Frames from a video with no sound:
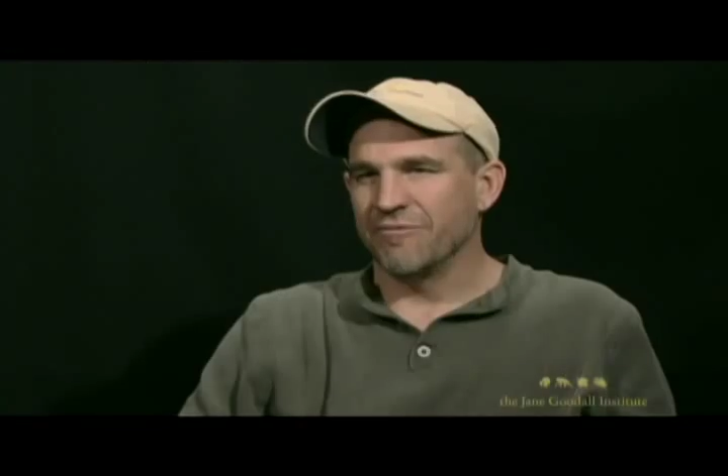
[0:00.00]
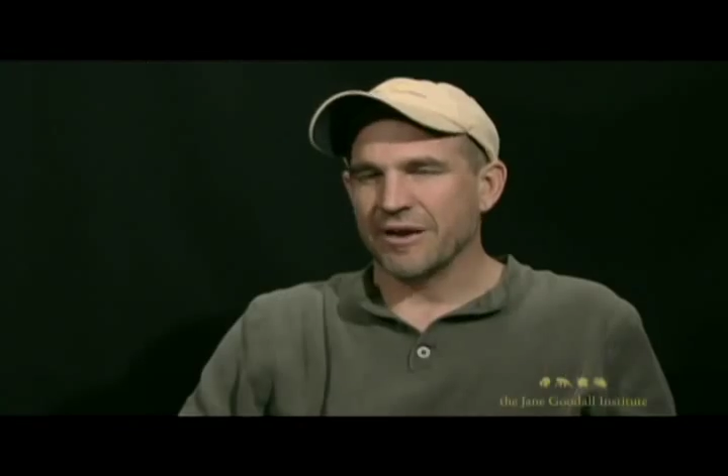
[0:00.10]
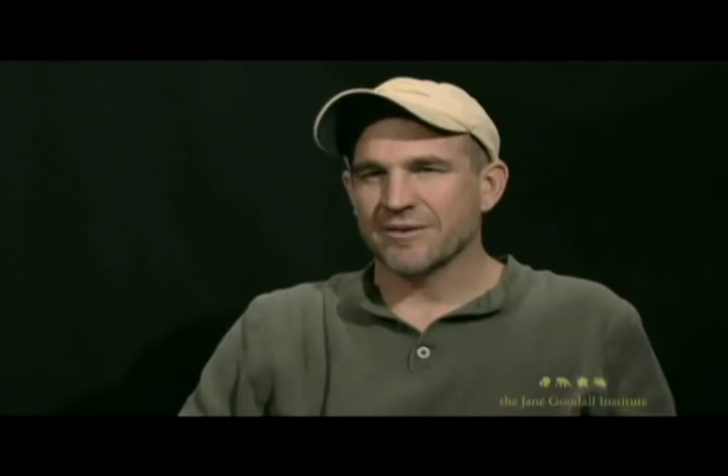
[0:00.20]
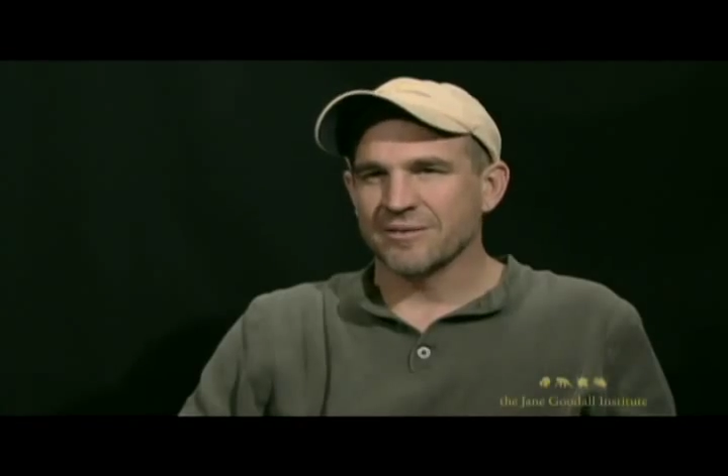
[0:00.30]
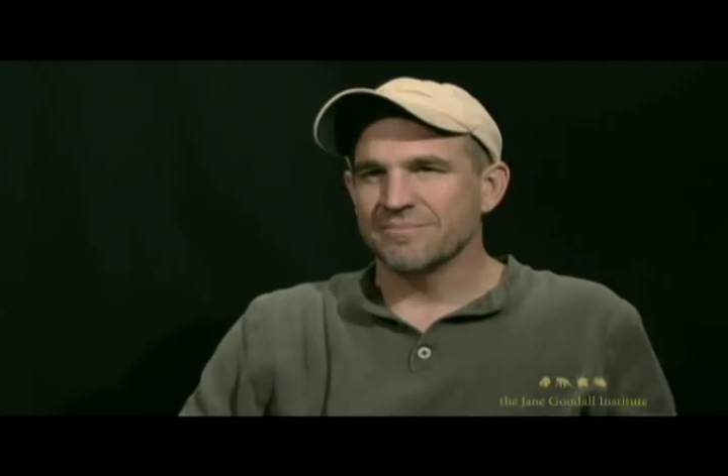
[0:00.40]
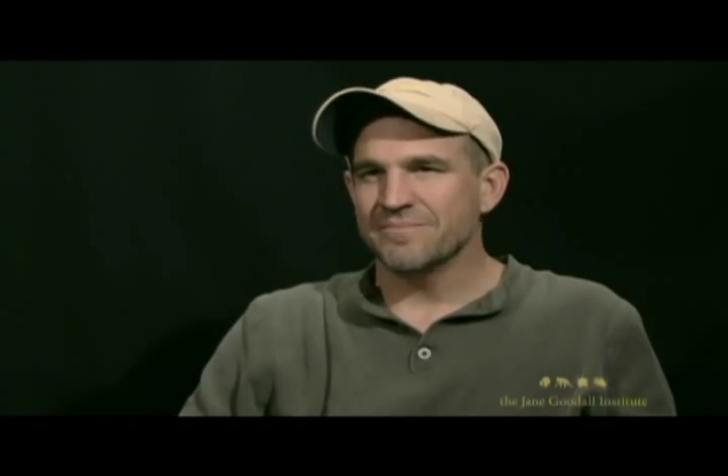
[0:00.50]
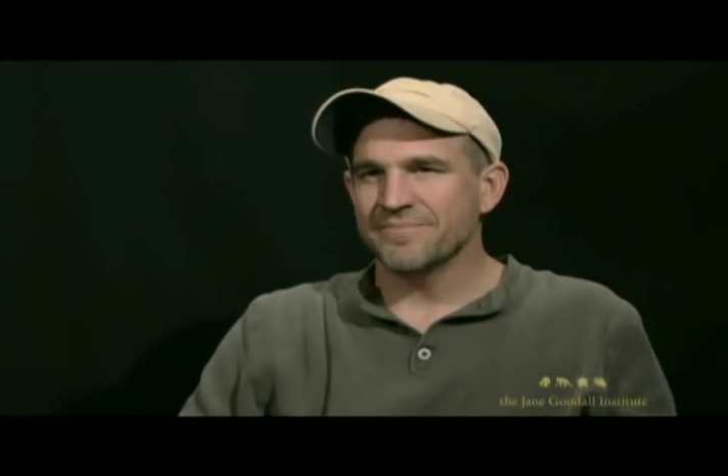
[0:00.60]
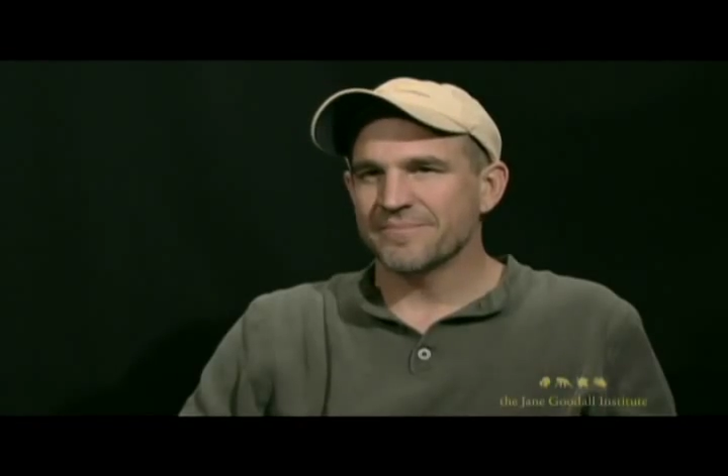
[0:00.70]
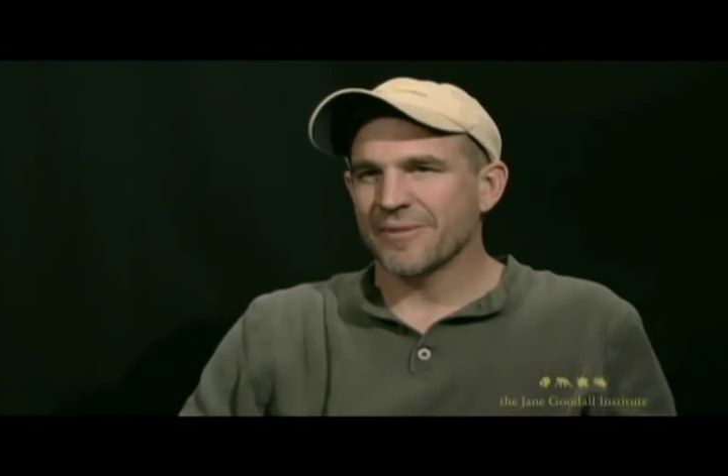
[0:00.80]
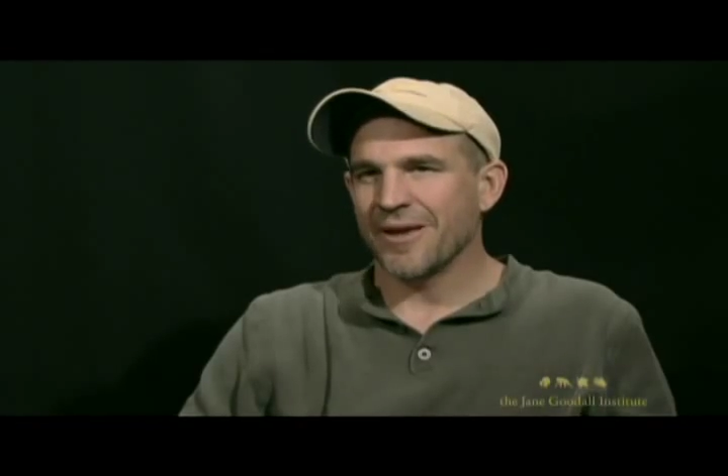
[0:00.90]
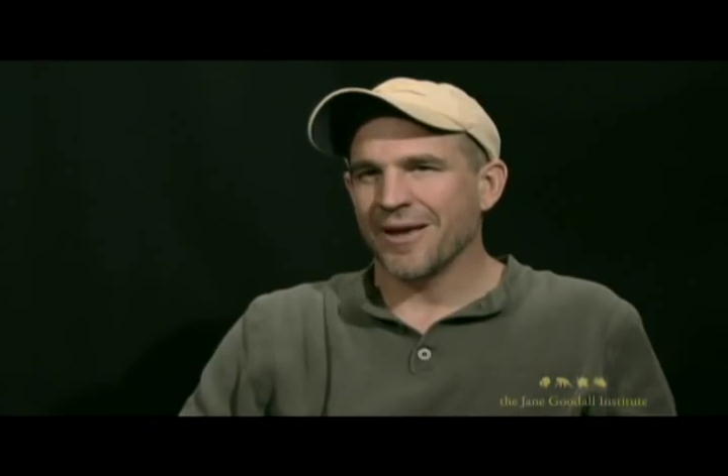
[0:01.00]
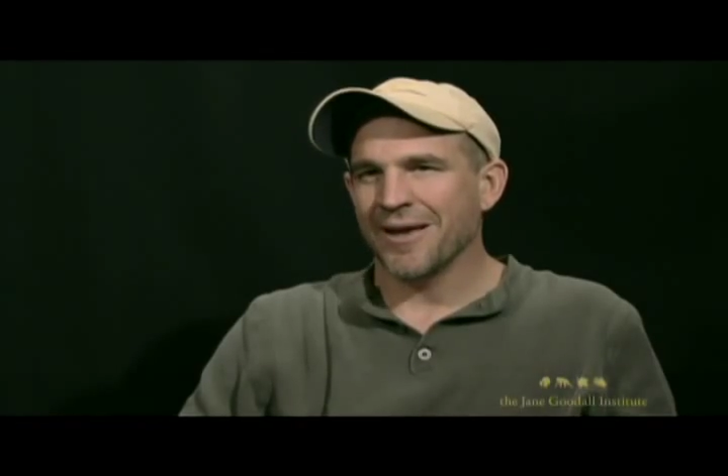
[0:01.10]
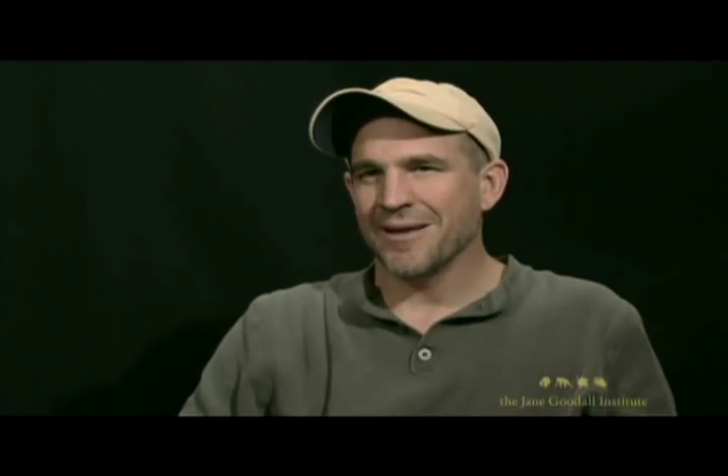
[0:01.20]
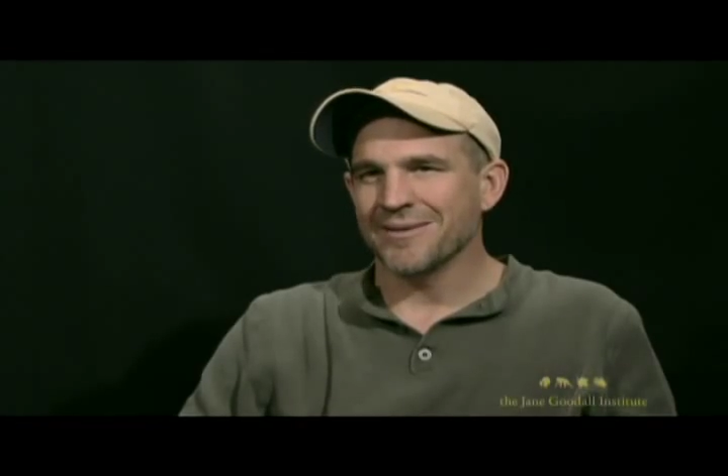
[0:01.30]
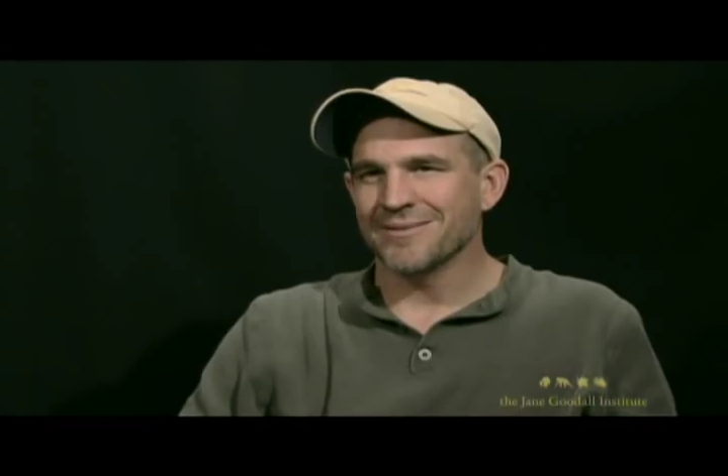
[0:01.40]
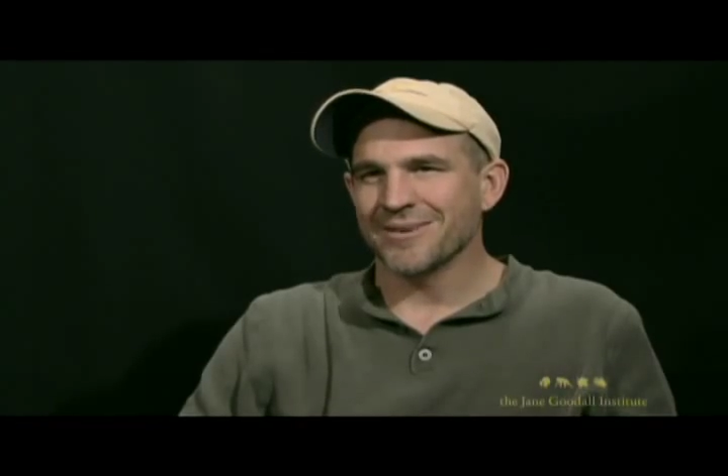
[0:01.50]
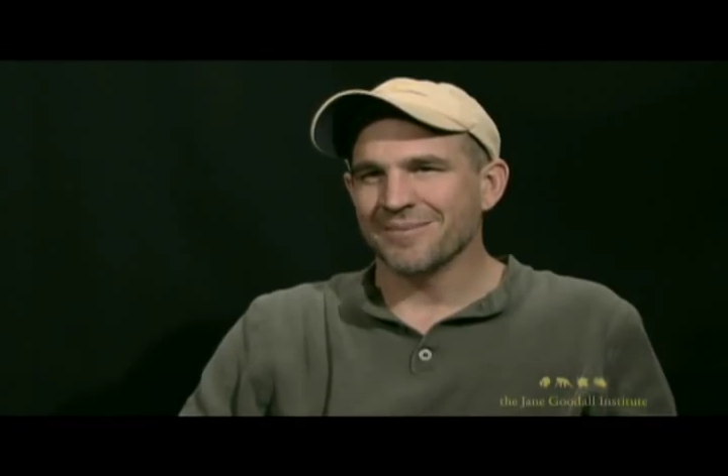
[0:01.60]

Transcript: victim. And